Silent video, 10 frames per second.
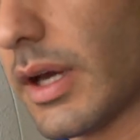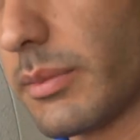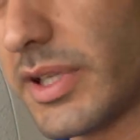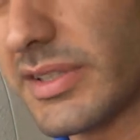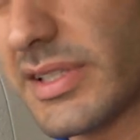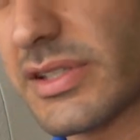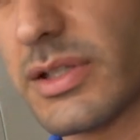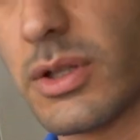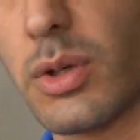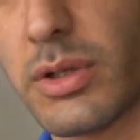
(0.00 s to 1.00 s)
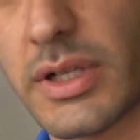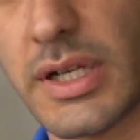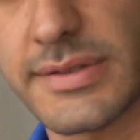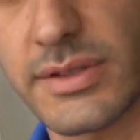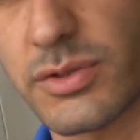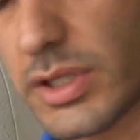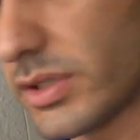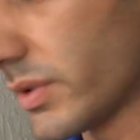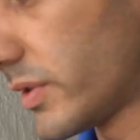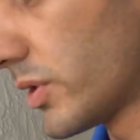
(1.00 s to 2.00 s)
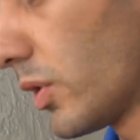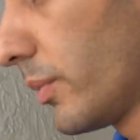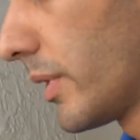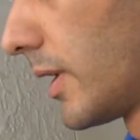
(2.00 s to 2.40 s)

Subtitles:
because it's a lower concentration soap,